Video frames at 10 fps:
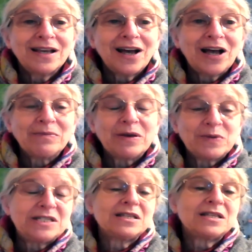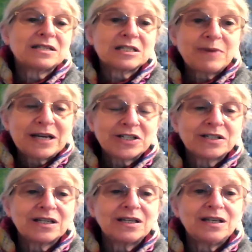Um, and we see this
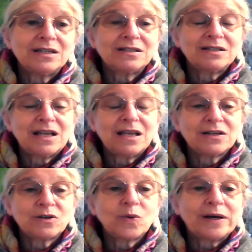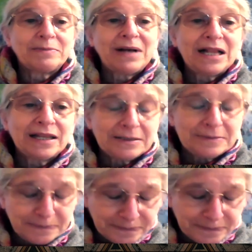especially in, in Guatemala,